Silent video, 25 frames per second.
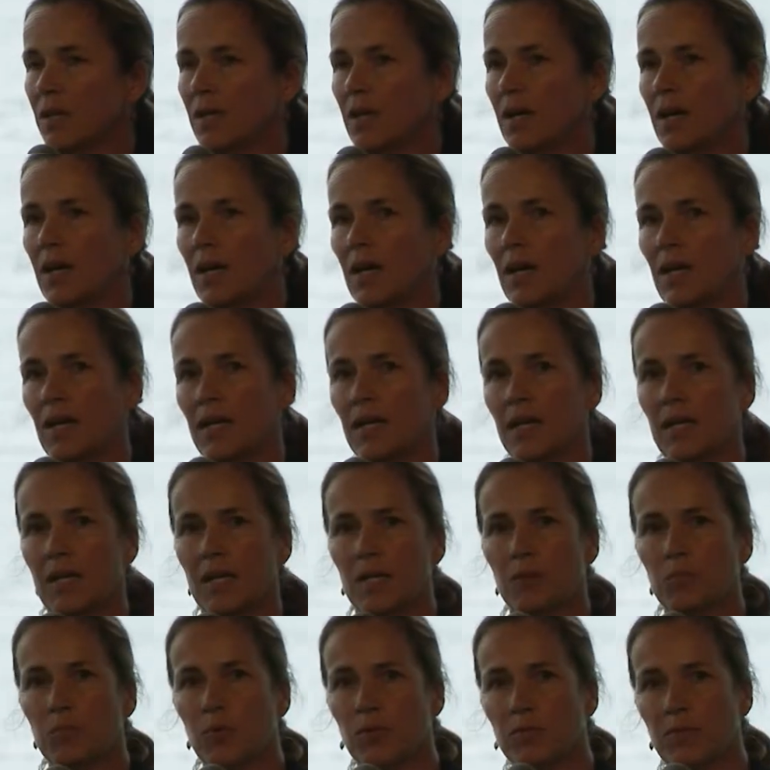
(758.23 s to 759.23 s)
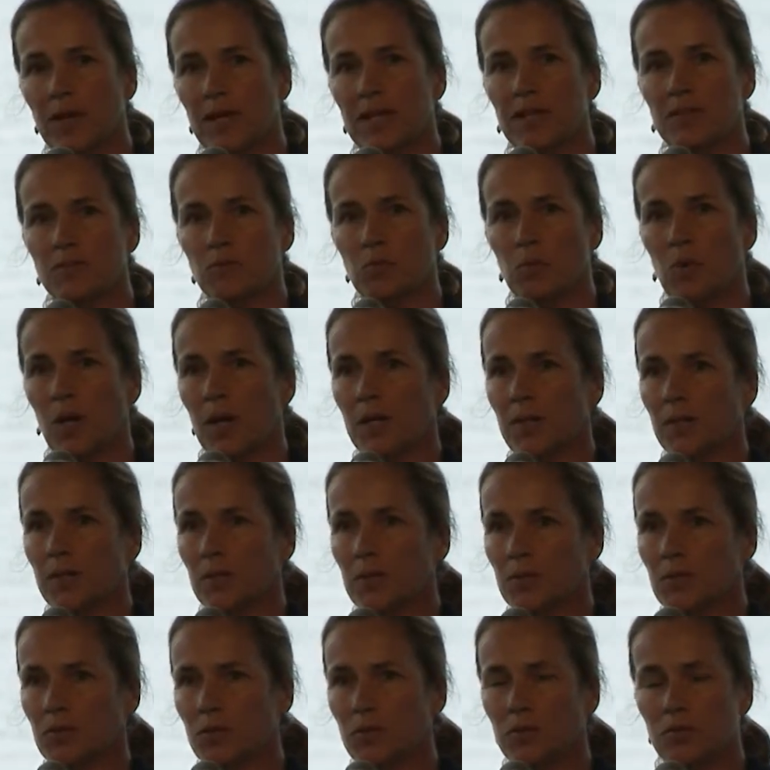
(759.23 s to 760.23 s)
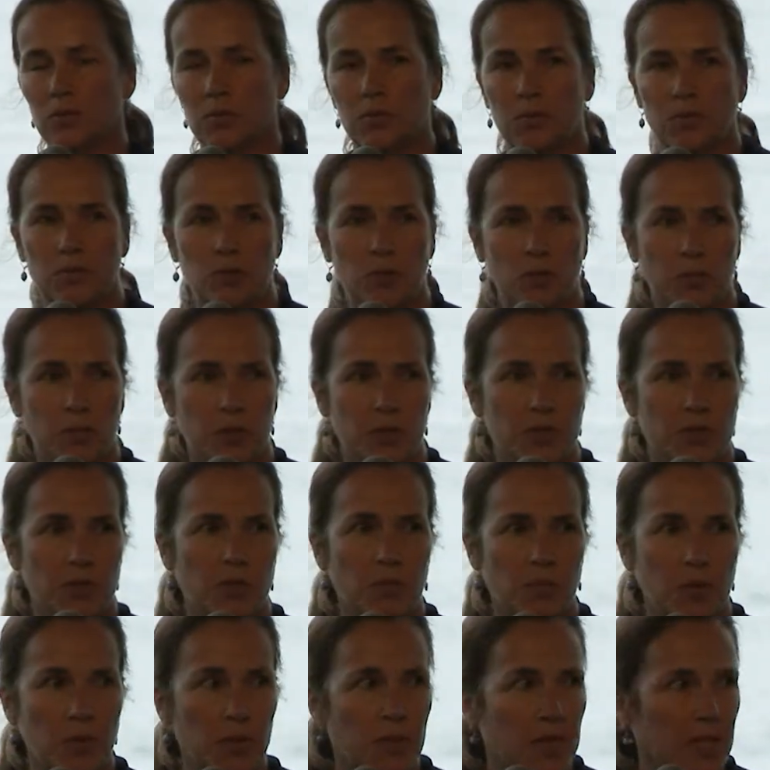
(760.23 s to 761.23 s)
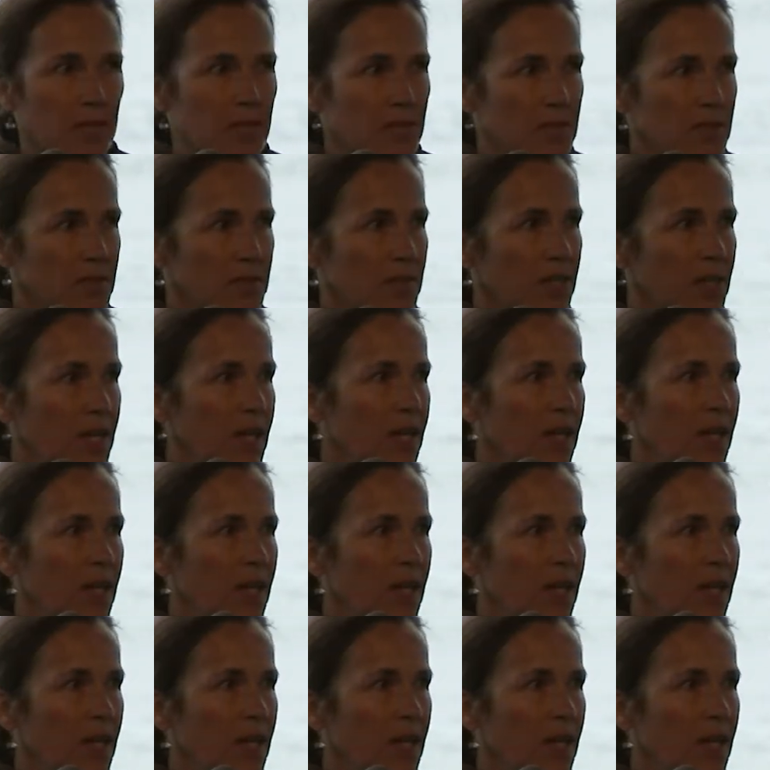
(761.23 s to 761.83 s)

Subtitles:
It provides water to numerous communities.